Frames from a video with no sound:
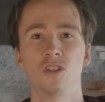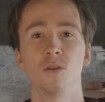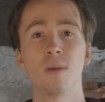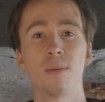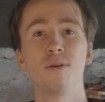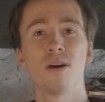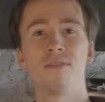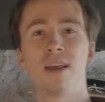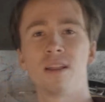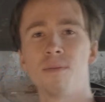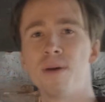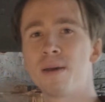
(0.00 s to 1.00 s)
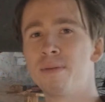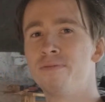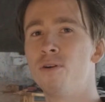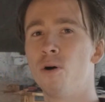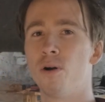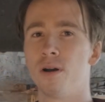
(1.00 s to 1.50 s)
So maybe you have hit a bag
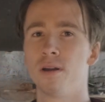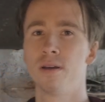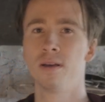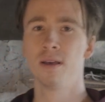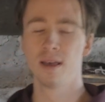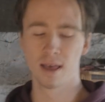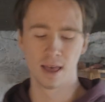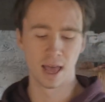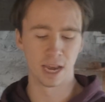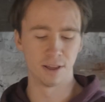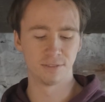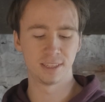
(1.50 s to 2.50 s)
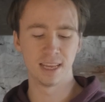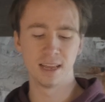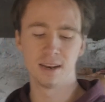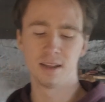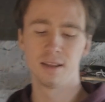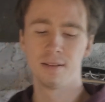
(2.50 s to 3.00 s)
before and you've
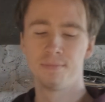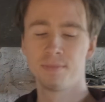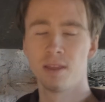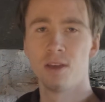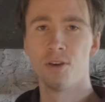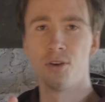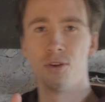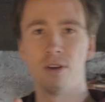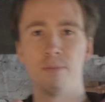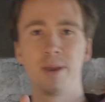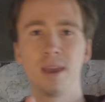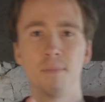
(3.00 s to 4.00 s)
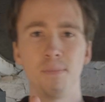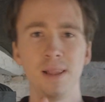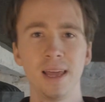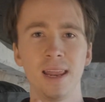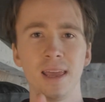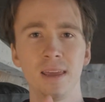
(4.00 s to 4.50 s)
seen you begin
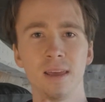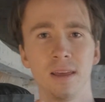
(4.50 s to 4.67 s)
bleeding